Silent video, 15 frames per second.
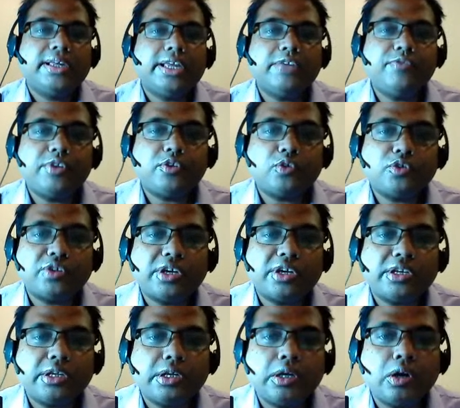Every
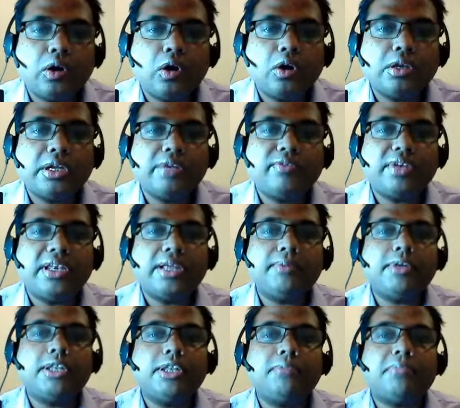society, every
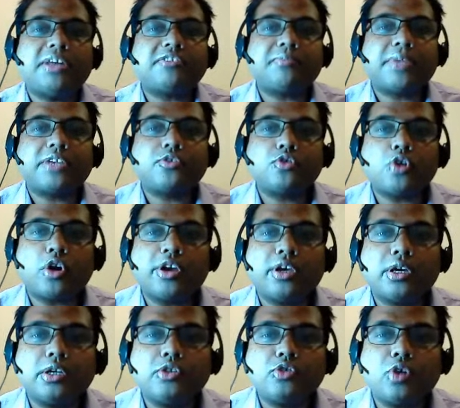level must make
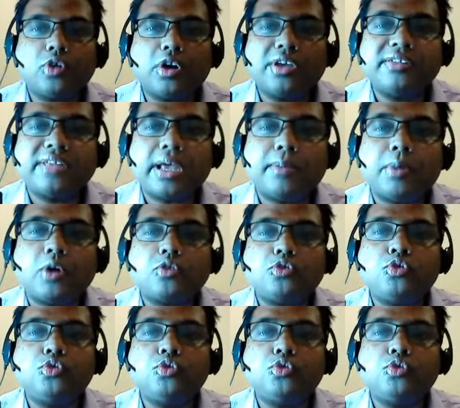choice about